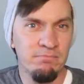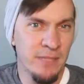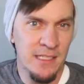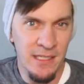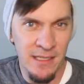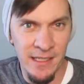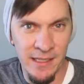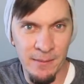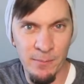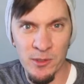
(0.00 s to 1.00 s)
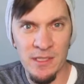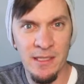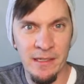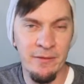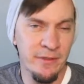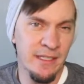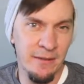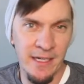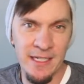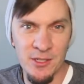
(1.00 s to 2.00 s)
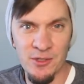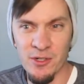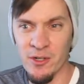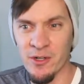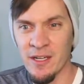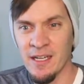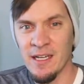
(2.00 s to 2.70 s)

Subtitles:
basically imposto di registro.